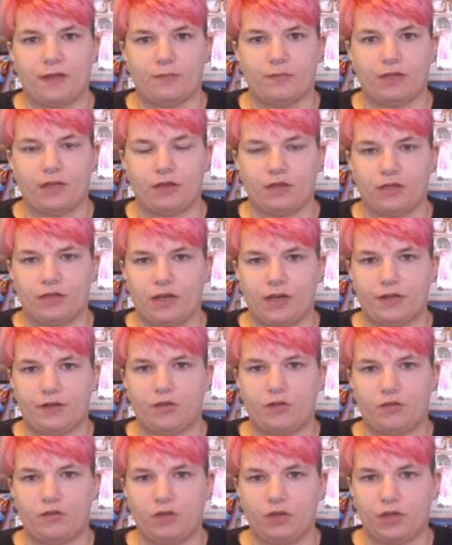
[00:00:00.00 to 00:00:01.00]
family online
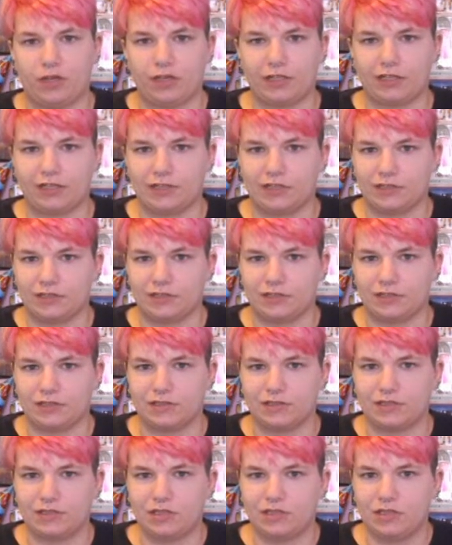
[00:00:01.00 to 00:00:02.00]
a whole lot because
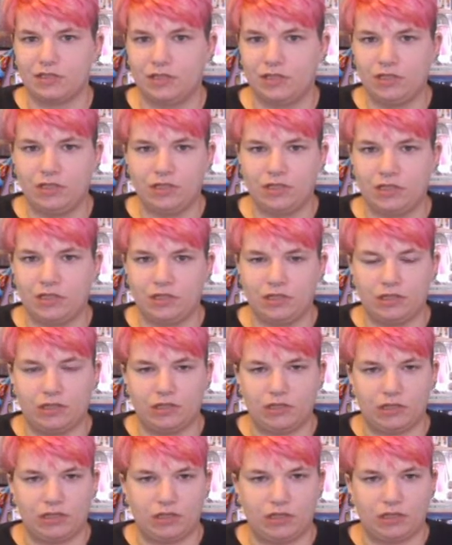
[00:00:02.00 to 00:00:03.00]

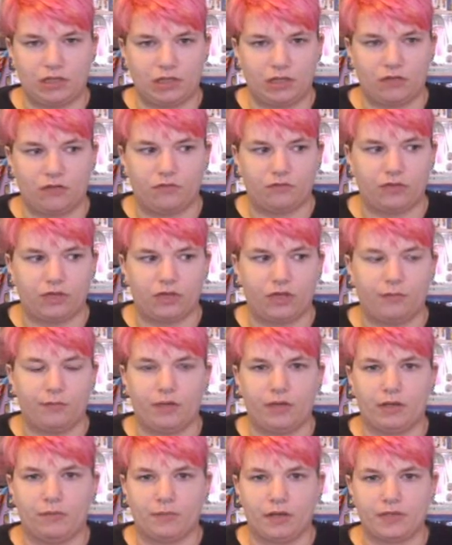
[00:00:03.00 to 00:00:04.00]
I don't want
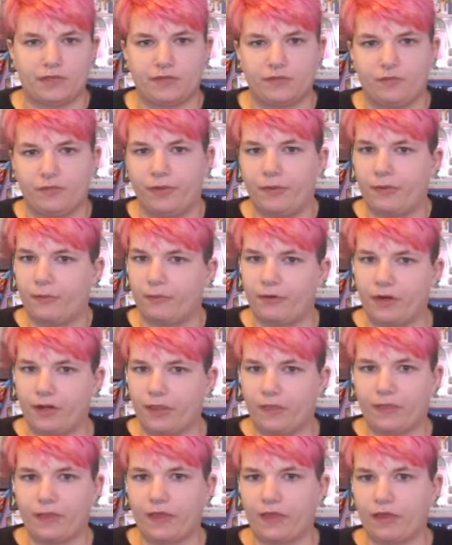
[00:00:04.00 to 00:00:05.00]
anybody messing with them or
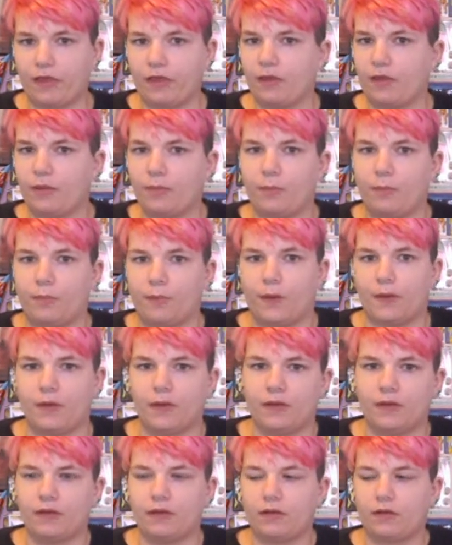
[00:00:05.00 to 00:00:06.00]
anything.
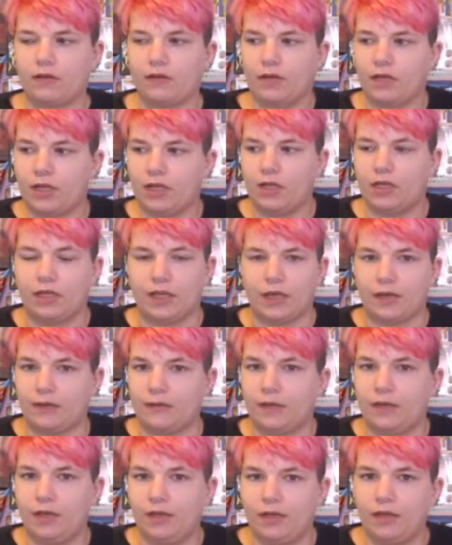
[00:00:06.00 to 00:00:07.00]
But, yeah,
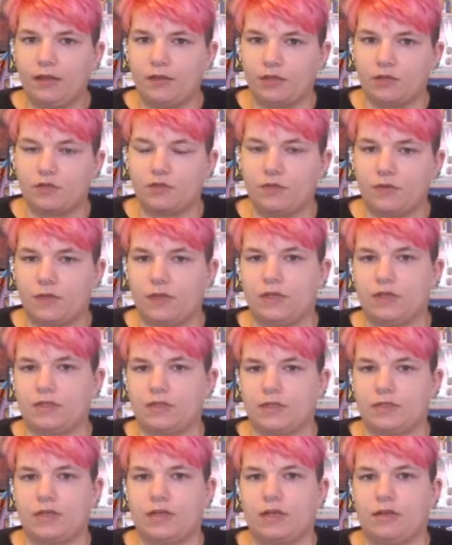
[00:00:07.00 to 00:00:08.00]
the truth is,
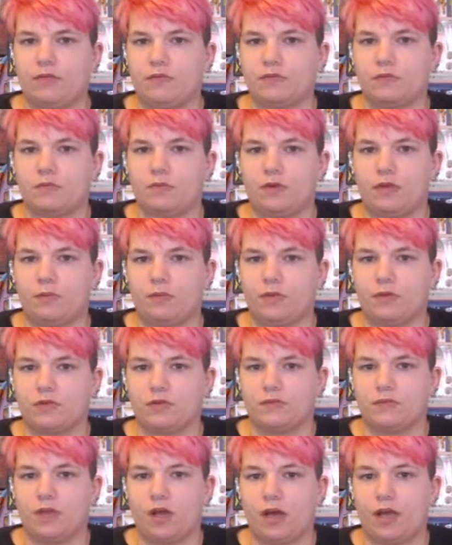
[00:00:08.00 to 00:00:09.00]
is that he was pretty
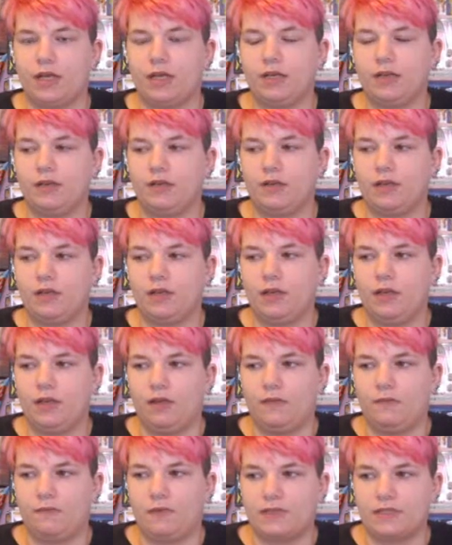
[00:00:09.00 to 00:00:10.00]
abusive. Not
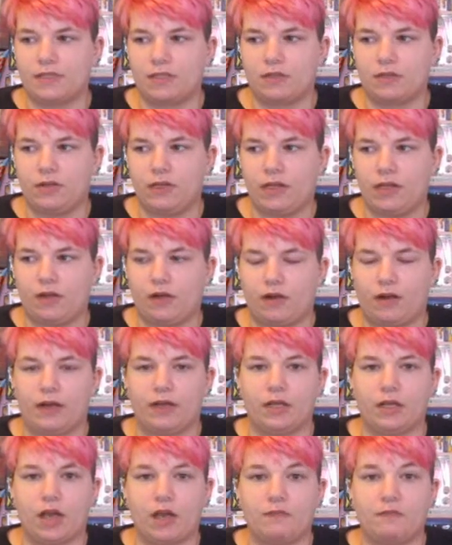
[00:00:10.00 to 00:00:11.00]
physically, all
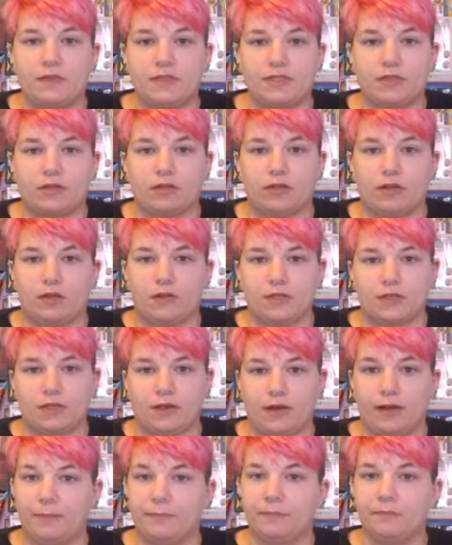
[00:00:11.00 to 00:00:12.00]
right, not physically all the
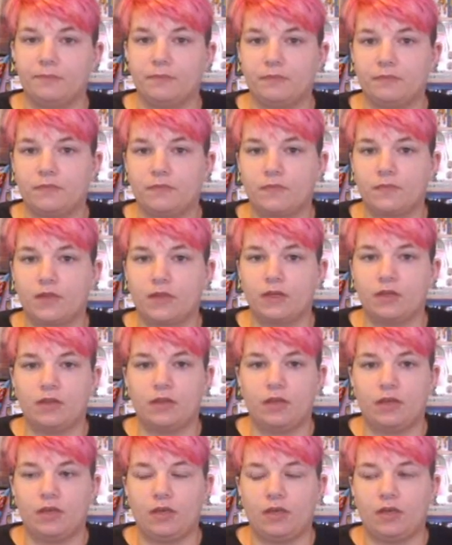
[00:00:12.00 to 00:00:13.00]
time.
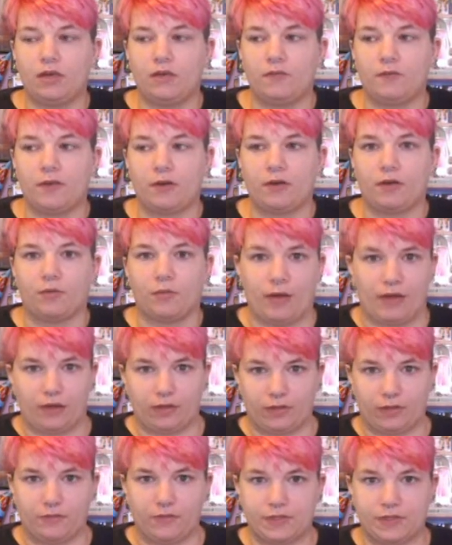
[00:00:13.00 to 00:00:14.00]
Very
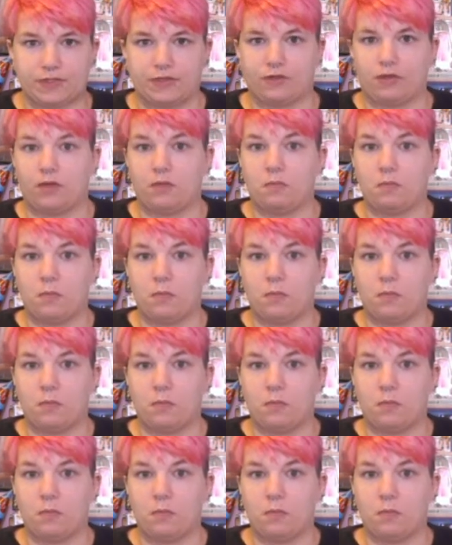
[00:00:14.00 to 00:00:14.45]
rarely physically.